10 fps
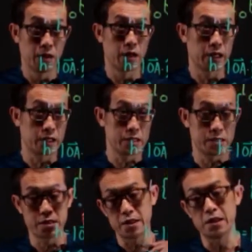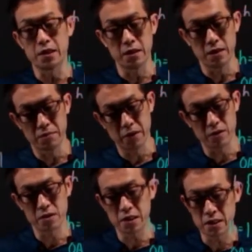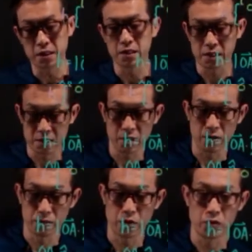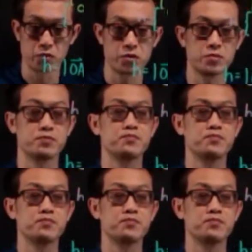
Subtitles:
All right, this is theta because theta is obtuse.